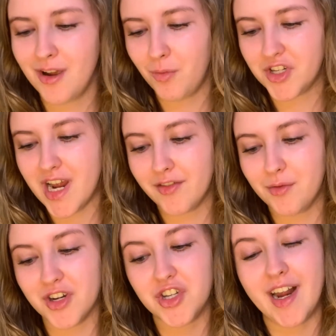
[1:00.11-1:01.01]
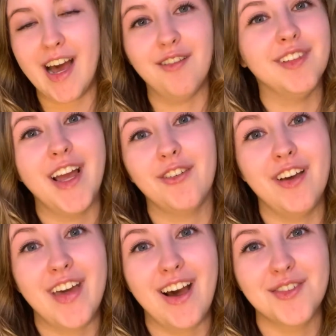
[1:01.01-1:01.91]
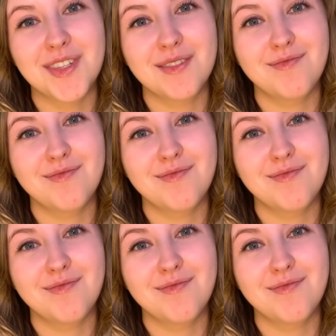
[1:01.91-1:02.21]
which everyone should have lying around the house.